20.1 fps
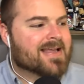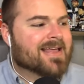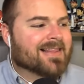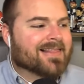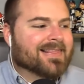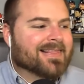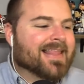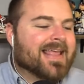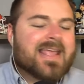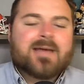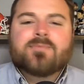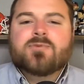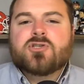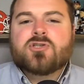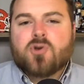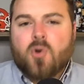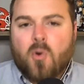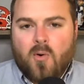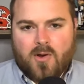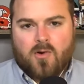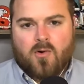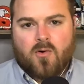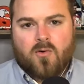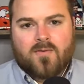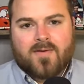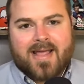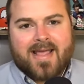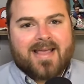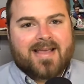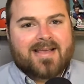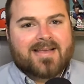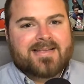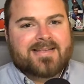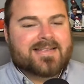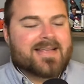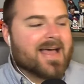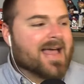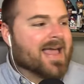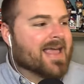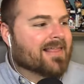Liam Doyle is
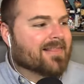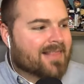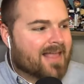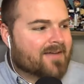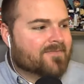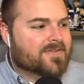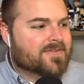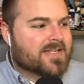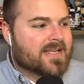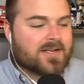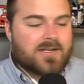a lefty,